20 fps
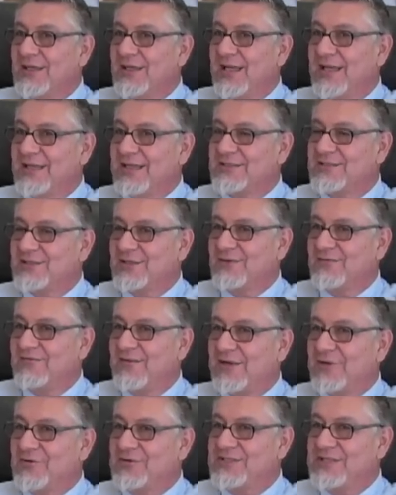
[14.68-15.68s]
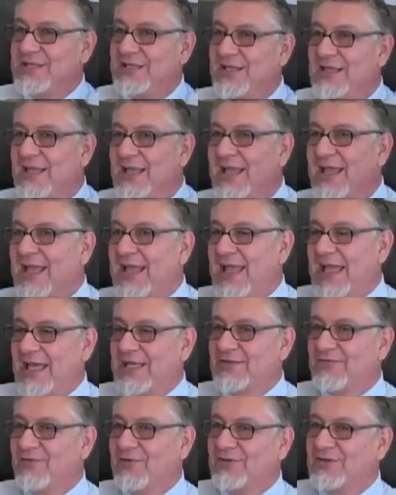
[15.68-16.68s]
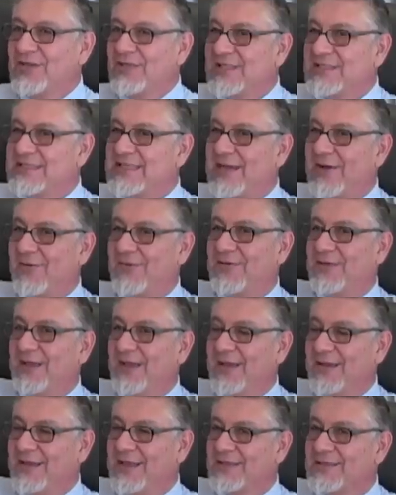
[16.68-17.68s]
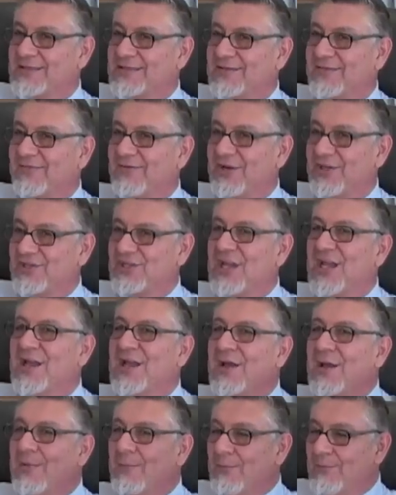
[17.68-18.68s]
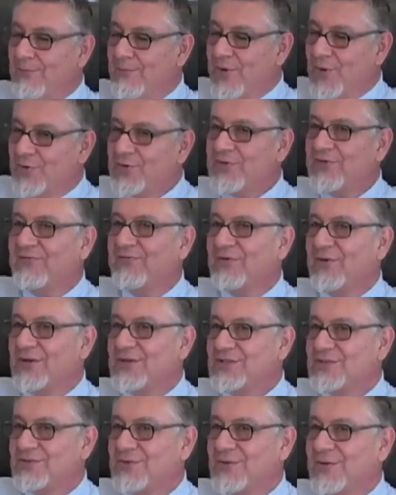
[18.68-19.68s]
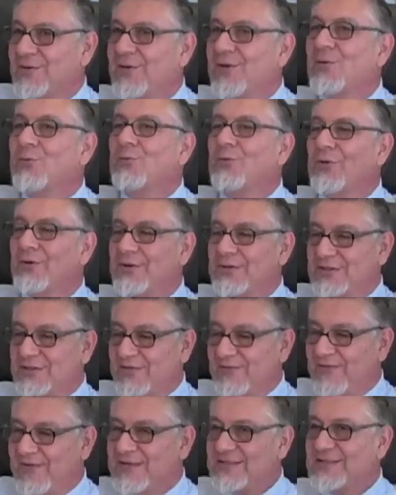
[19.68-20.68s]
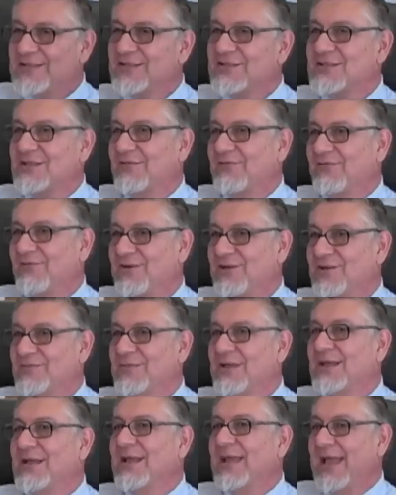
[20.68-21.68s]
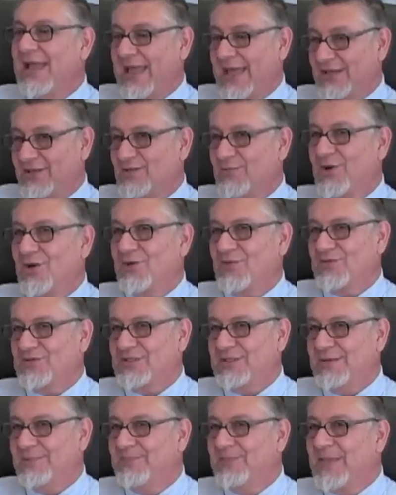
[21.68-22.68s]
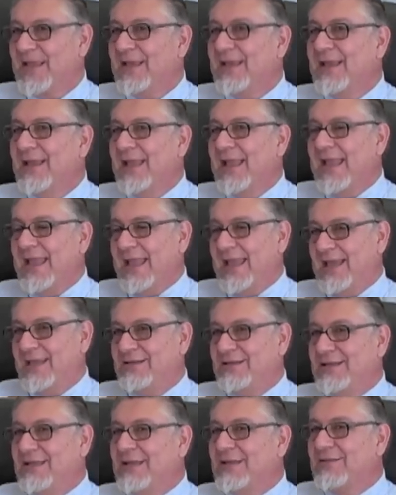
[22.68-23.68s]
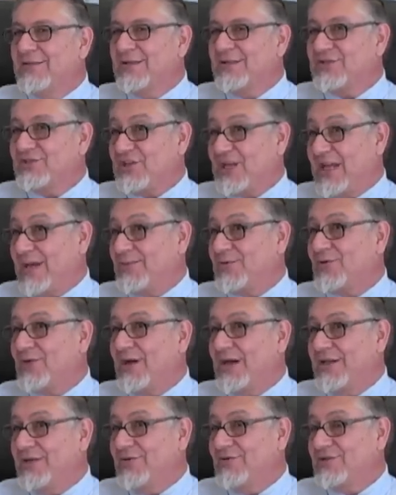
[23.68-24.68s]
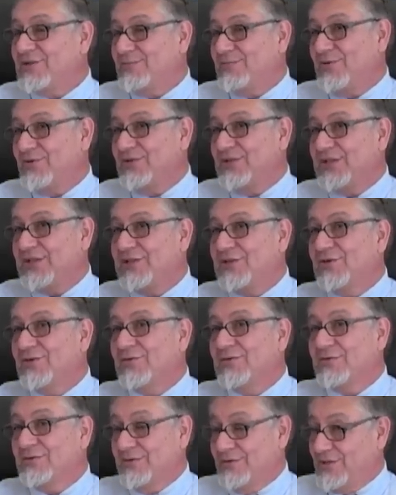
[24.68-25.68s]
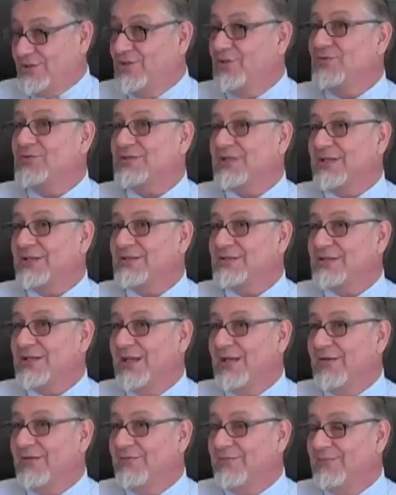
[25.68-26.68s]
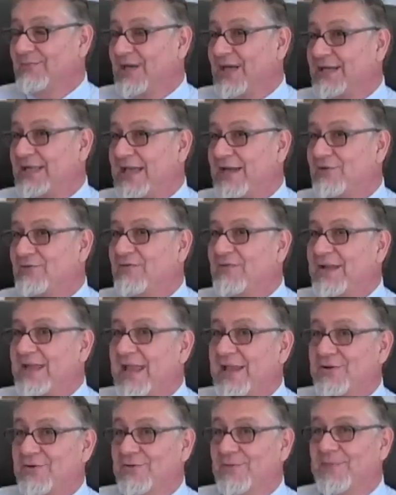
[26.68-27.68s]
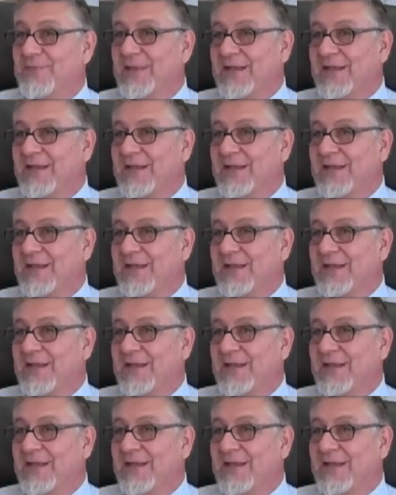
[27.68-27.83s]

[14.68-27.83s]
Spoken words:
against the Confederacy and a front on the south against the French. Both fronts were defenses of freedom and democracy. And in this chapter, I use in particular the two sons of Mariano Vallejo.